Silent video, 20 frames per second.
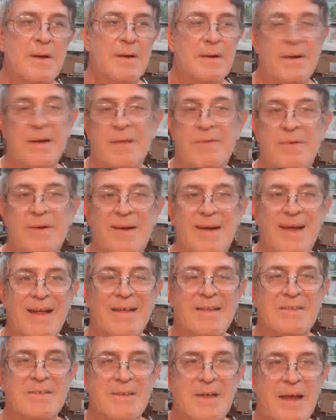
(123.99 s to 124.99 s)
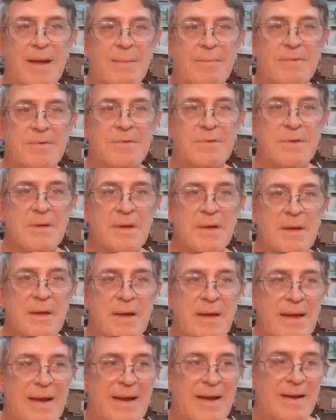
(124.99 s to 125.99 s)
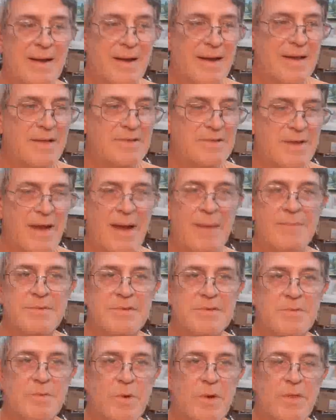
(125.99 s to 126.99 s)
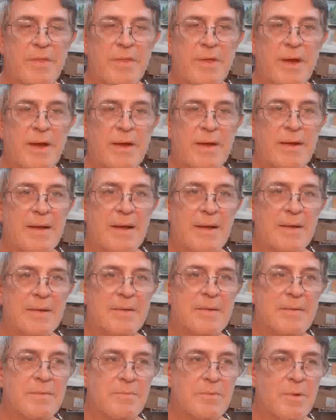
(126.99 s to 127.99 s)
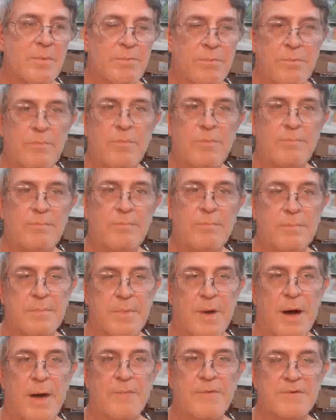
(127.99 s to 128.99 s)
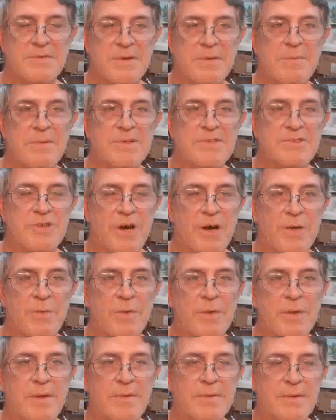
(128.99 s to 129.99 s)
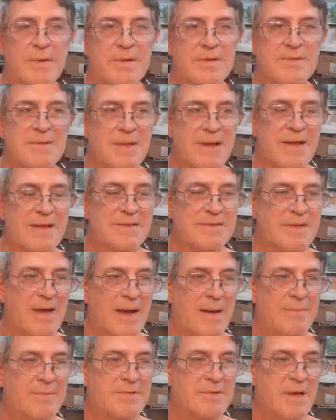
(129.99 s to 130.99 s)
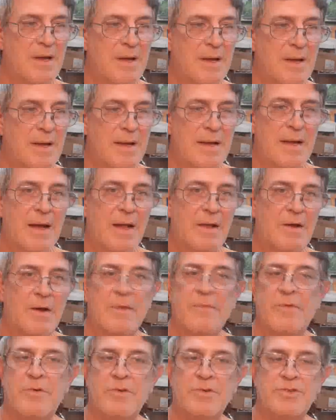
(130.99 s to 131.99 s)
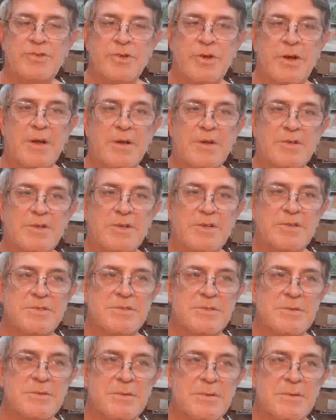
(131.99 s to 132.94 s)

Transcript: even landscapes. And landscapes is one thing that we'll obviously be starting with is landscapes. A lot of those you can just